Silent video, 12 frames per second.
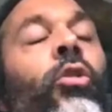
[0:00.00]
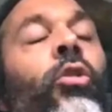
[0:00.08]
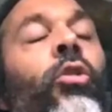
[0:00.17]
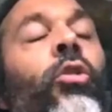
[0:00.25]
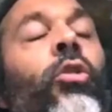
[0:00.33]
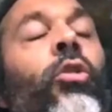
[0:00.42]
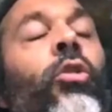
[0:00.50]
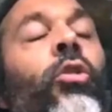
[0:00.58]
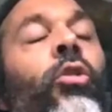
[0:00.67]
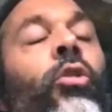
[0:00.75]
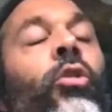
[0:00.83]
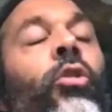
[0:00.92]

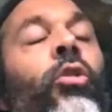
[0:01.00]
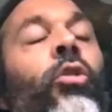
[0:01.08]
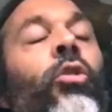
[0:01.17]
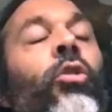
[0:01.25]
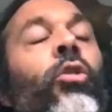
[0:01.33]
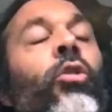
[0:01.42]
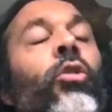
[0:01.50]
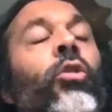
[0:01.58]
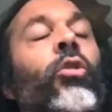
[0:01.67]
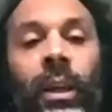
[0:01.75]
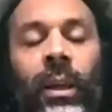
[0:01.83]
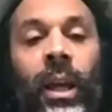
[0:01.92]
is growing, I
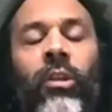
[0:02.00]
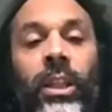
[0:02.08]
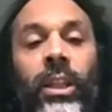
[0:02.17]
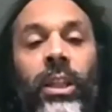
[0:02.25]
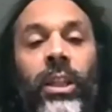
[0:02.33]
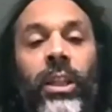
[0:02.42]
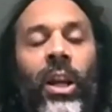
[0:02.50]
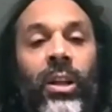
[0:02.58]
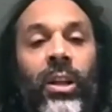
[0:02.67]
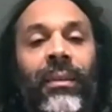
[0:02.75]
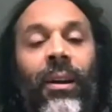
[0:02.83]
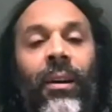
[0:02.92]
think, through the
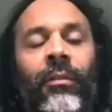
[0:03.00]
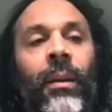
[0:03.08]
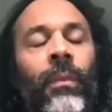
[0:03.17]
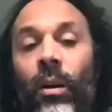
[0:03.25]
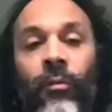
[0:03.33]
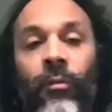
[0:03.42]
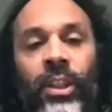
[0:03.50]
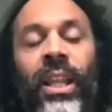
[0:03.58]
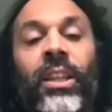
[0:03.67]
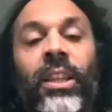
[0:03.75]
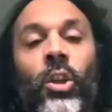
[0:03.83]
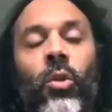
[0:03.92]
increasing questioning
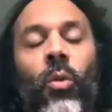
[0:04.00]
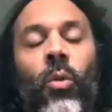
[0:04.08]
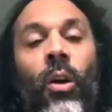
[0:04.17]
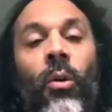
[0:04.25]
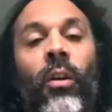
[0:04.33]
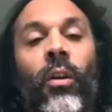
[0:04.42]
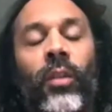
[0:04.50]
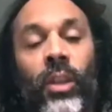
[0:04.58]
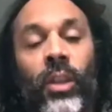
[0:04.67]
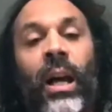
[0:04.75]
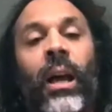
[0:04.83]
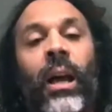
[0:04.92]
of
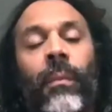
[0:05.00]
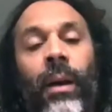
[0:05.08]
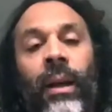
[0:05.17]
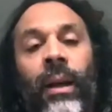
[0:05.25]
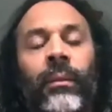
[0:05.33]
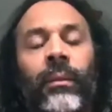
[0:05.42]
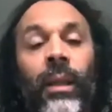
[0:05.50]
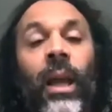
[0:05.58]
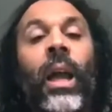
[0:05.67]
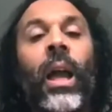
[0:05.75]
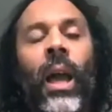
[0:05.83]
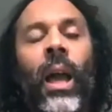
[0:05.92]
the
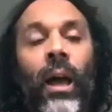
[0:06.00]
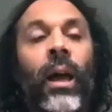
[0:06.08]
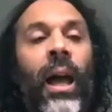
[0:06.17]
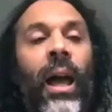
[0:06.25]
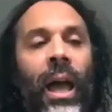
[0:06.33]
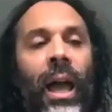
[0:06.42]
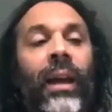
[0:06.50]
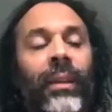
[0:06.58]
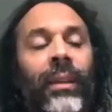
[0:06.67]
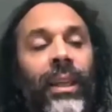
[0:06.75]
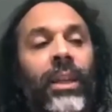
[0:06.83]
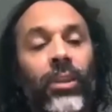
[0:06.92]
status quo over
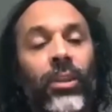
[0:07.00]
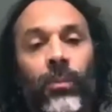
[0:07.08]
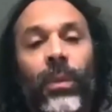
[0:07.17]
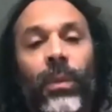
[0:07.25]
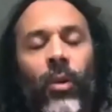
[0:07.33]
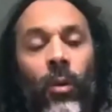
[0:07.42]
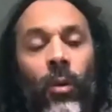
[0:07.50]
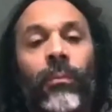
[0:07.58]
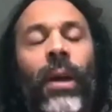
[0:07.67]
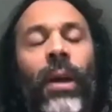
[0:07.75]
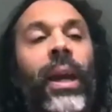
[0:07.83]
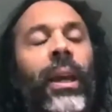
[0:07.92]
time, and
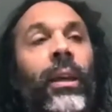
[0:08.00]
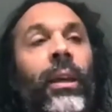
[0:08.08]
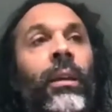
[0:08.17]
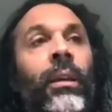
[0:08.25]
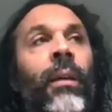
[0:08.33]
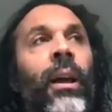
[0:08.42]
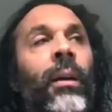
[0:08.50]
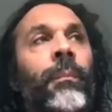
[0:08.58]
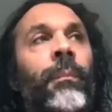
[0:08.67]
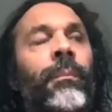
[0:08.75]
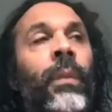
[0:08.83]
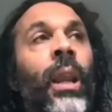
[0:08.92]
ECOLISE
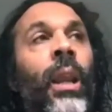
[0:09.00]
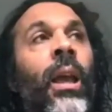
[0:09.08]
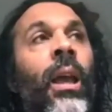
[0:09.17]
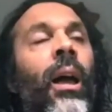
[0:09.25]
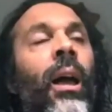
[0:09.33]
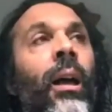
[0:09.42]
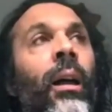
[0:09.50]
has become